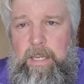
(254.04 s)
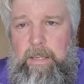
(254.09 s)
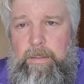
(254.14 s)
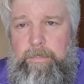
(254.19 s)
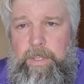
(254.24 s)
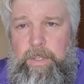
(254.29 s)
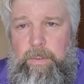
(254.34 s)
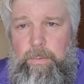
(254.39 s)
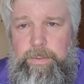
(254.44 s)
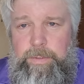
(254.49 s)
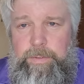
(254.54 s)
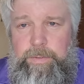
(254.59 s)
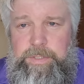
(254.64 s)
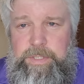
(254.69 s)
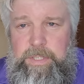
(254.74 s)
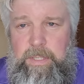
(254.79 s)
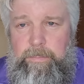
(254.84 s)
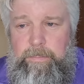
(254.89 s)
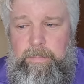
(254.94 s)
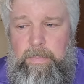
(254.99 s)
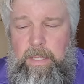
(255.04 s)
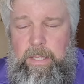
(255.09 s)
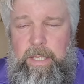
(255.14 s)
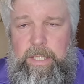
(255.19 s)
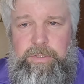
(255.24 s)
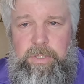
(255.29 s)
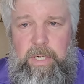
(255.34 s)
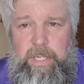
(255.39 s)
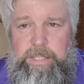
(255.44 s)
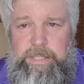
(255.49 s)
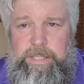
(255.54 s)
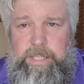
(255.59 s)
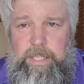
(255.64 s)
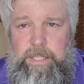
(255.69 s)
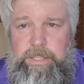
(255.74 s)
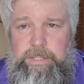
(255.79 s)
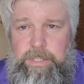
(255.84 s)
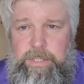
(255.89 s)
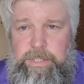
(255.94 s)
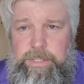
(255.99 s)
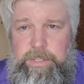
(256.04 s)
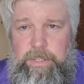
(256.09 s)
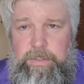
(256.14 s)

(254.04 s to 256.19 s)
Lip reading: You'll do some electronic signatures.